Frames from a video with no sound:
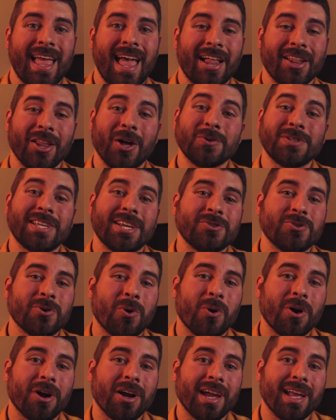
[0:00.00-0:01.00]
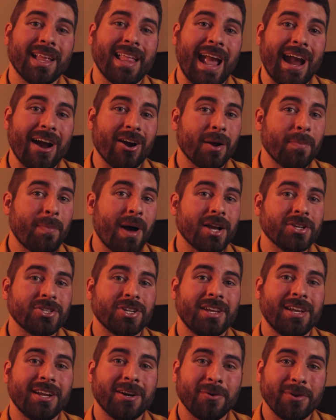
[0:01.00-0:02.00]
Hello, Central Oregon. Eric
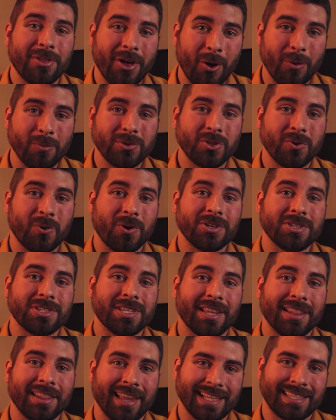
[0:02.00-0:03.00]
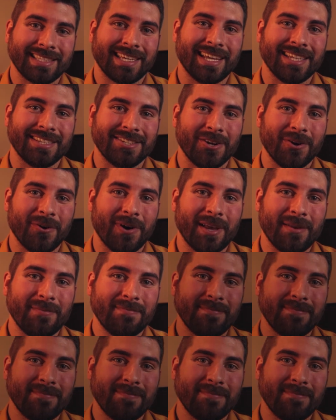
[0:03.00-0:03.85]
Pashia here with HomeSource. Let's get to it.